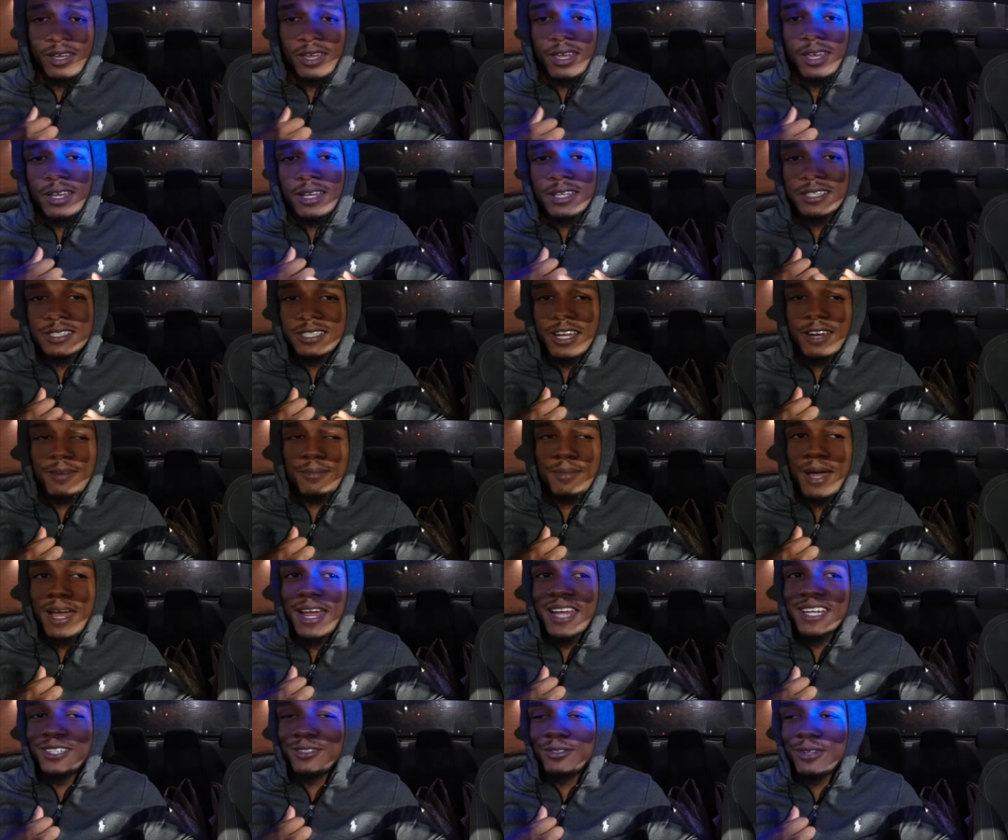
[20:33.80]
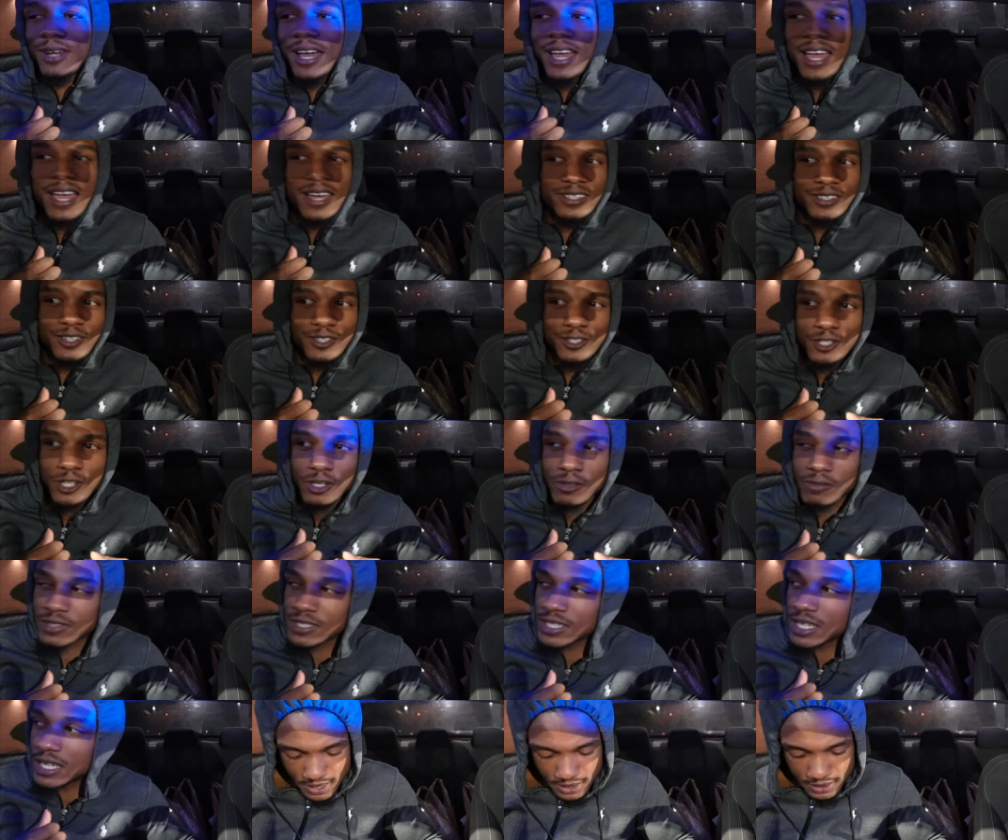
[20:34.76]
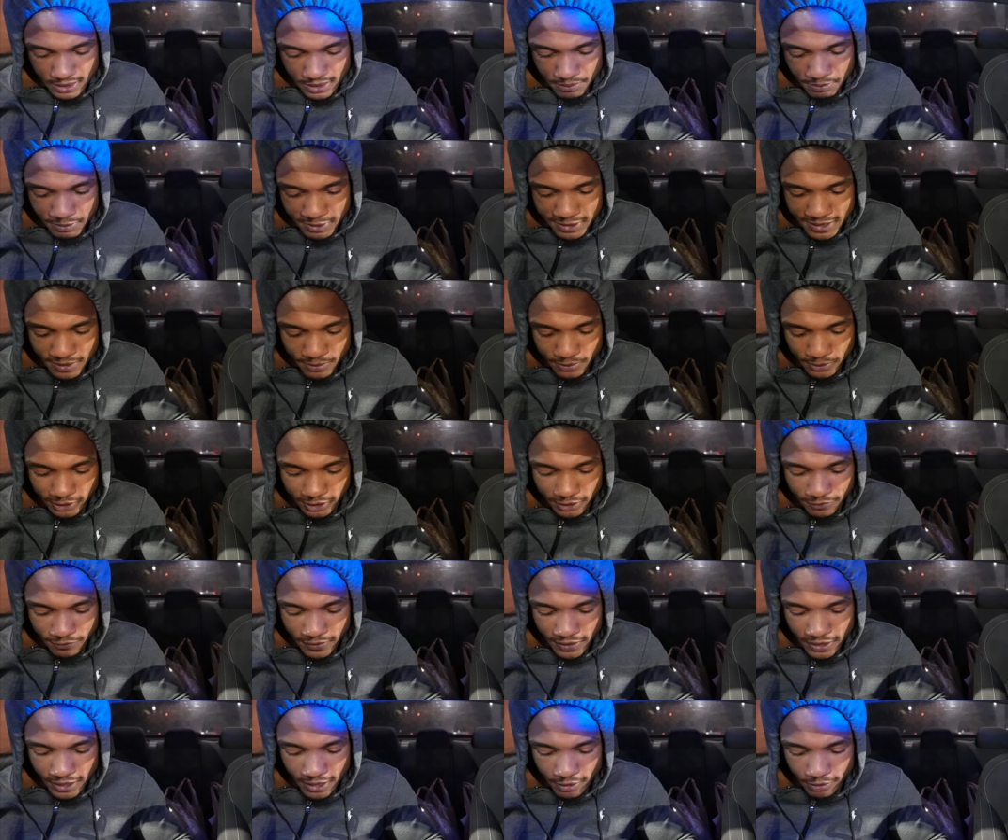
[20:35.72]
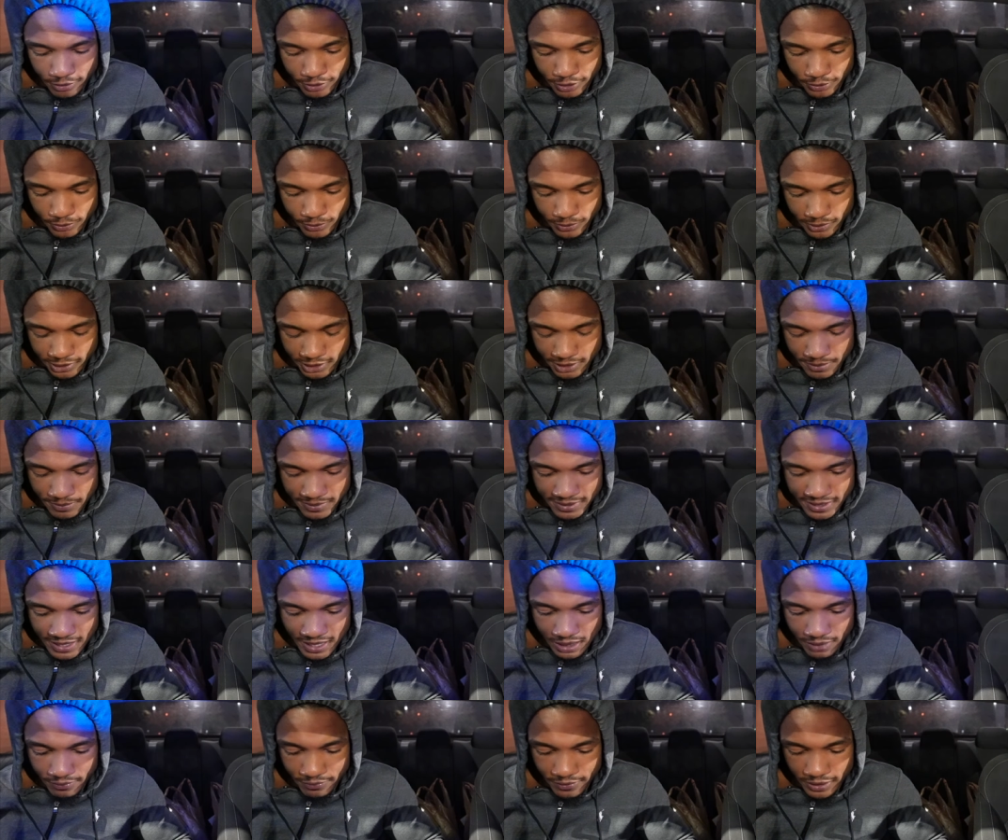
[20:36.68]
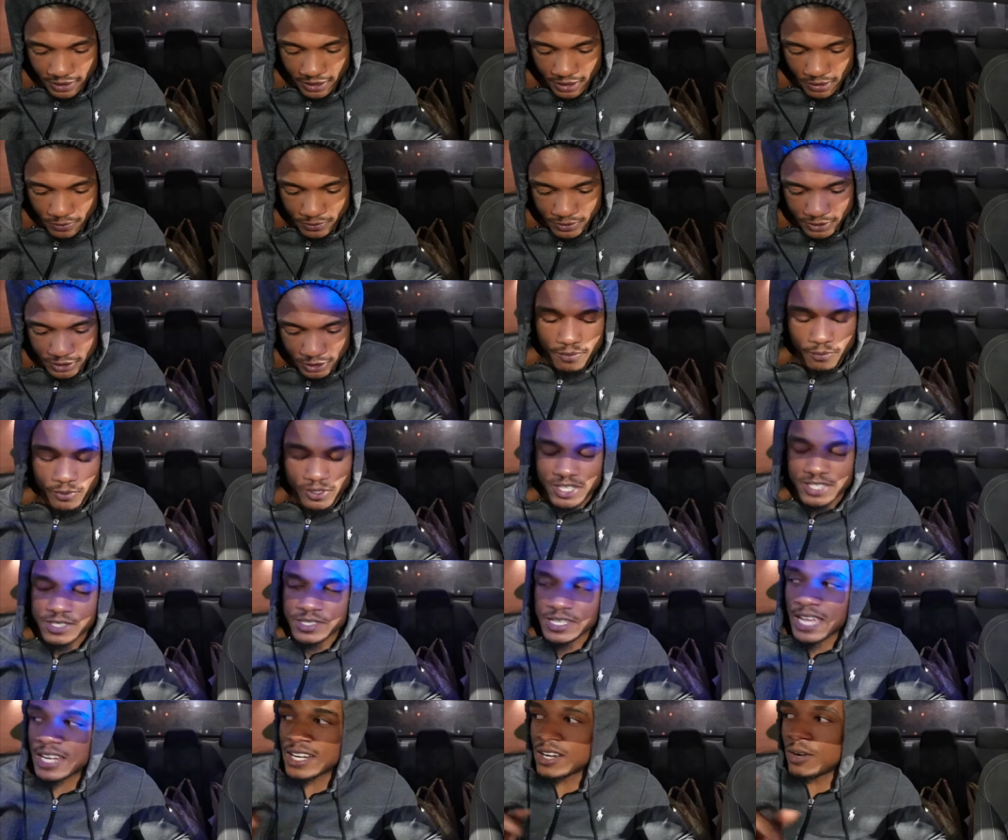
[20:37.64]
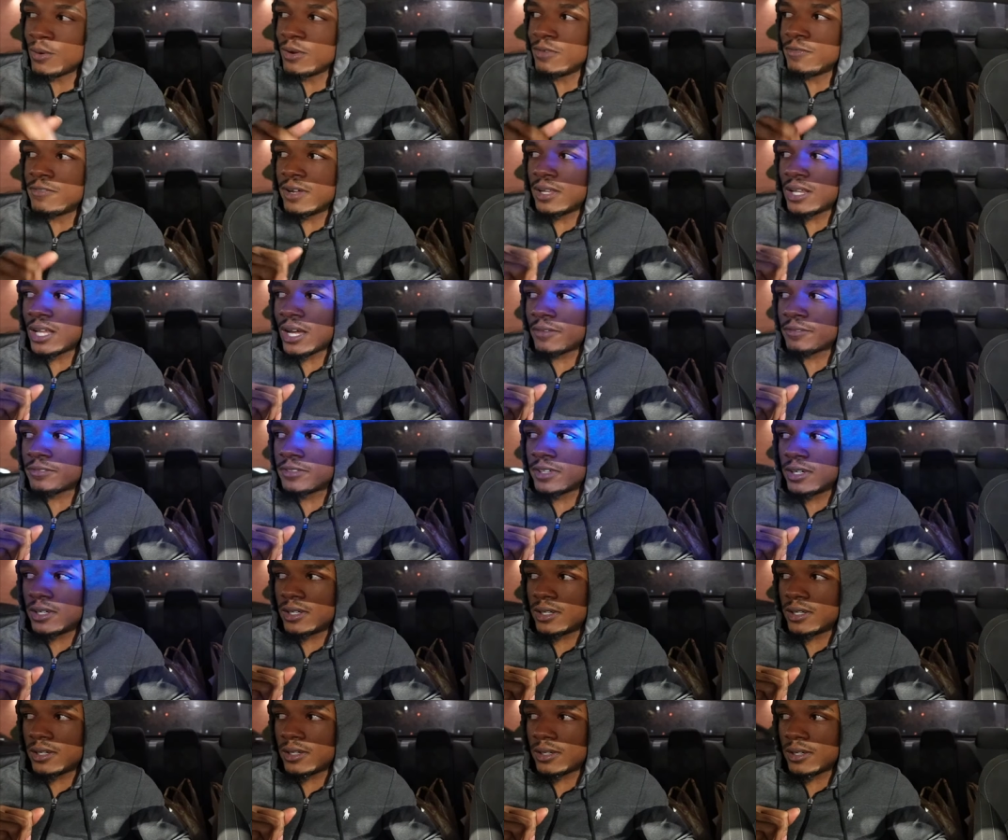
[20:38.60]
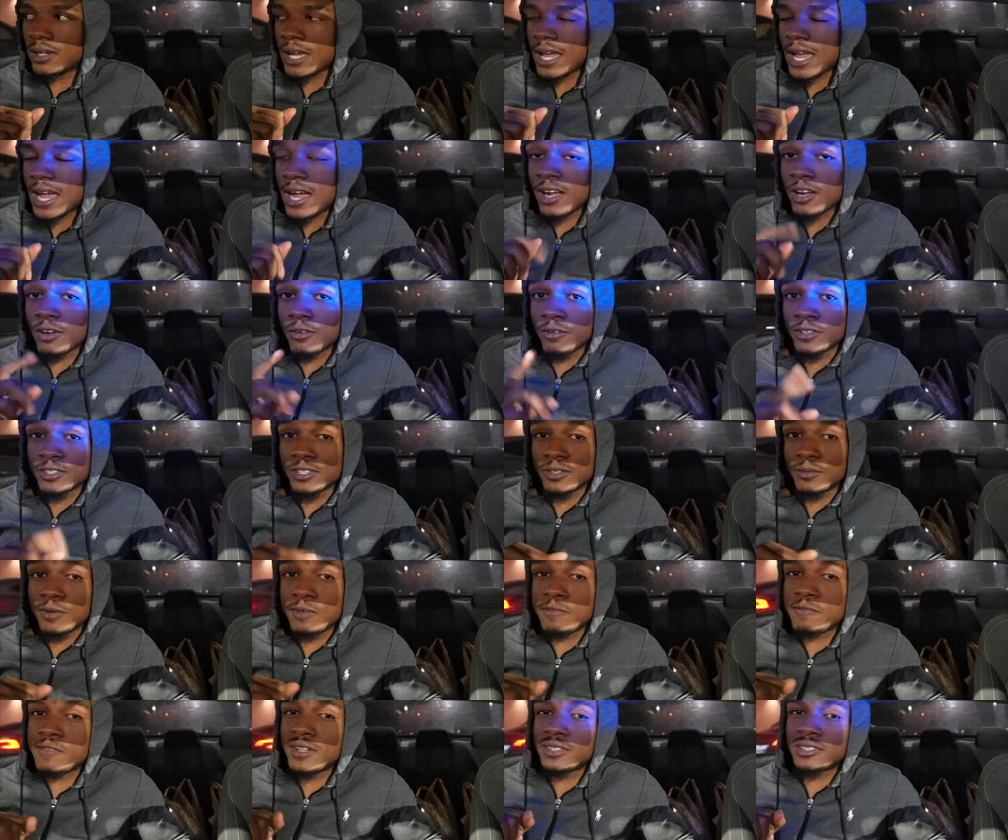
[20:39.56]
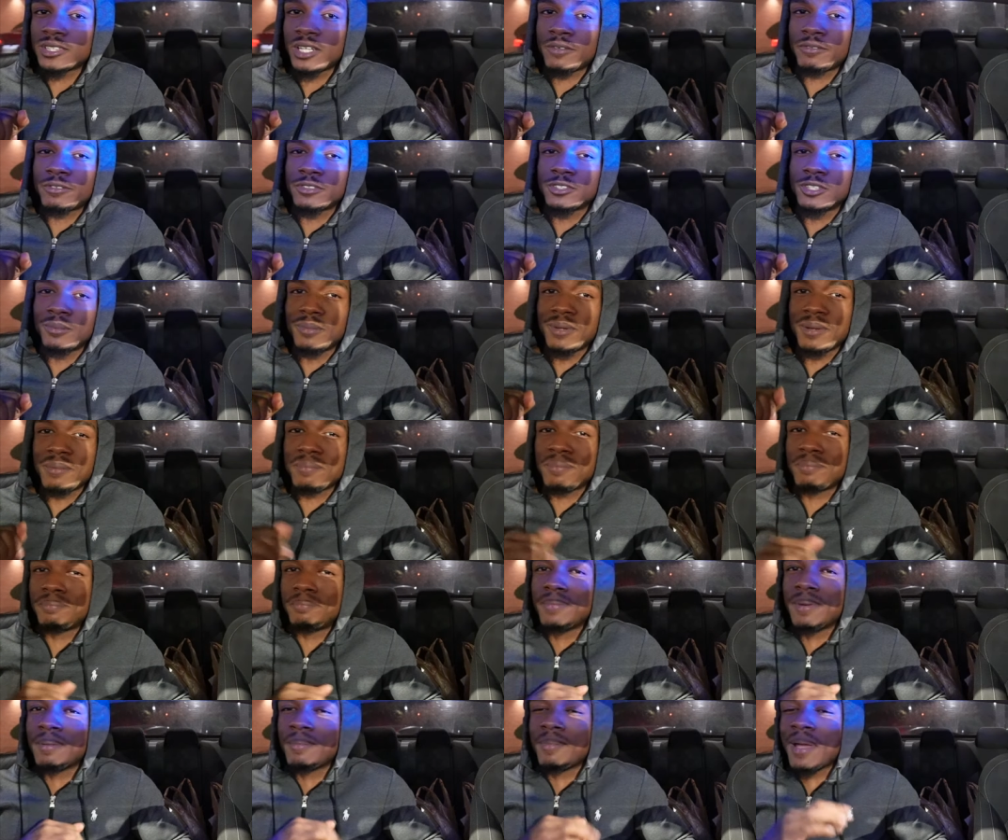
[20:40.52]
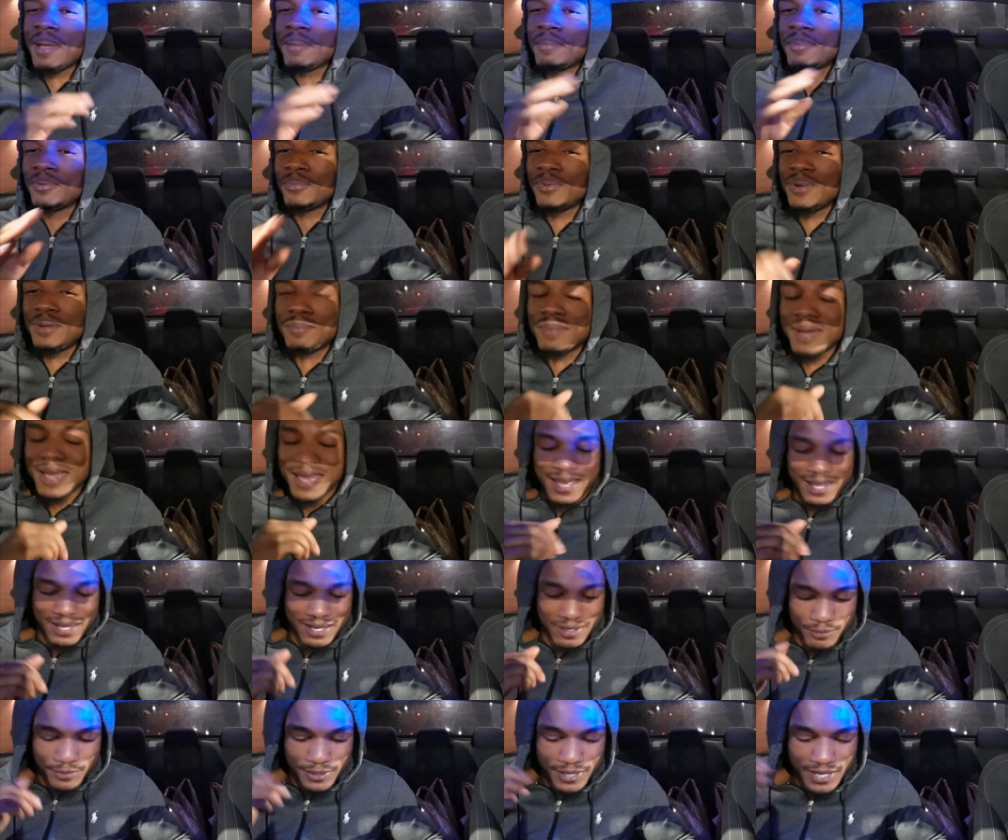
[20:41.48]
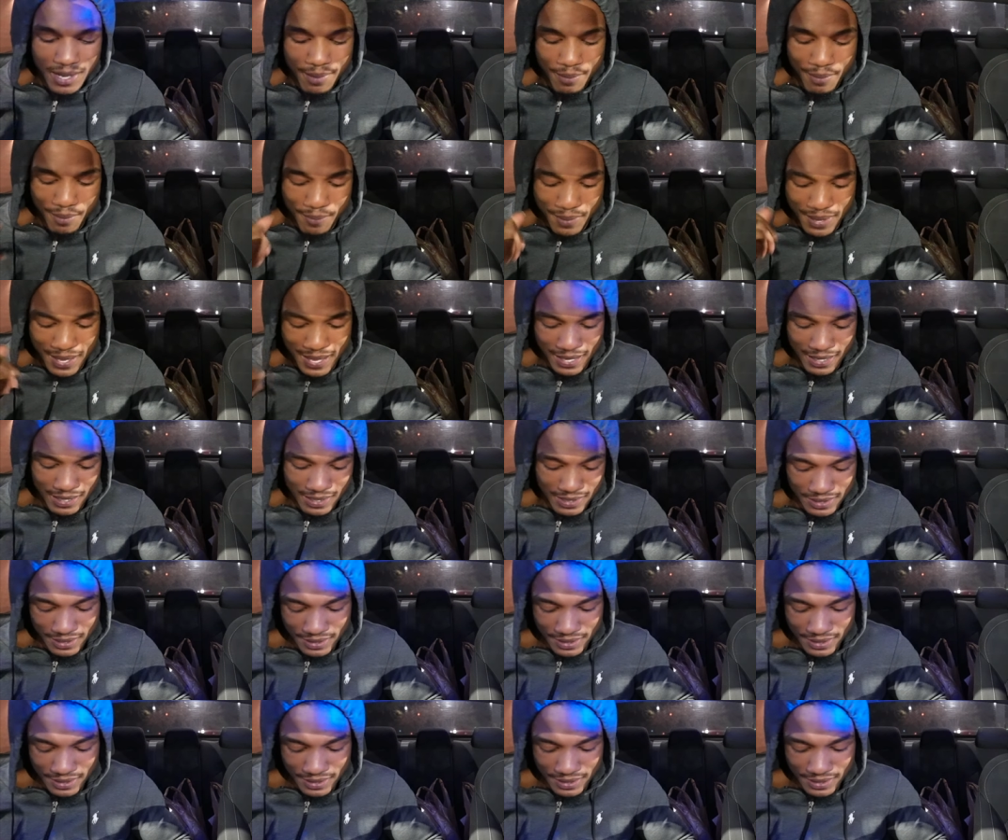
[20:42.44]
because everybody do not have no service. And let me see what the video doing. Let me see how the video is doing. Because y'all know we fell off the algorithm. We fell off a little bit, but baby, we back. We coming back.